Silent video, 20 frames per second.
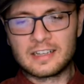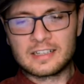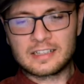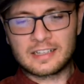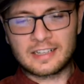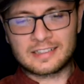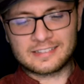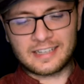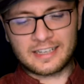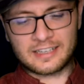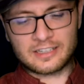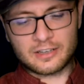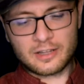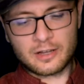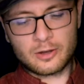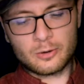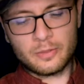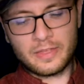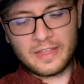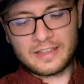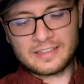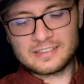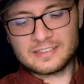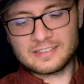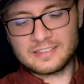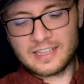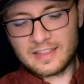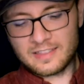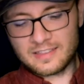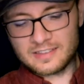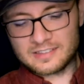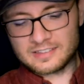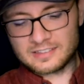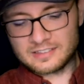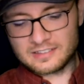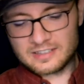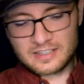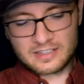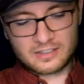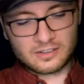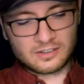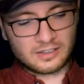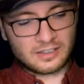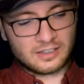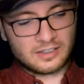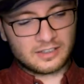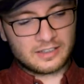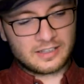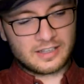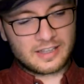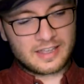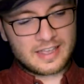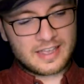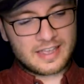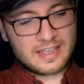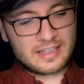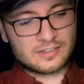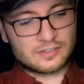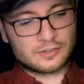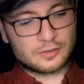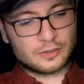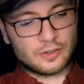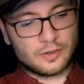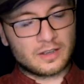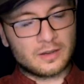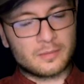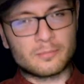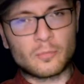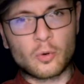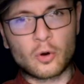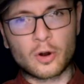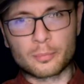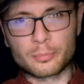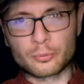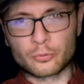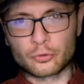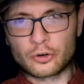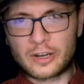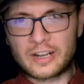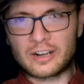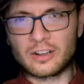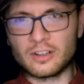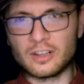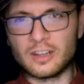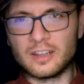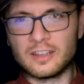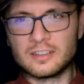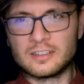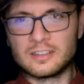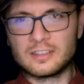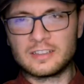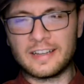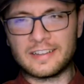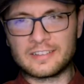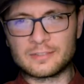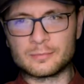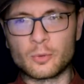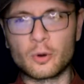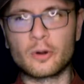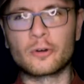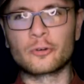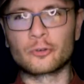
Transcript: because I know that stainless steel is more brittle, it's more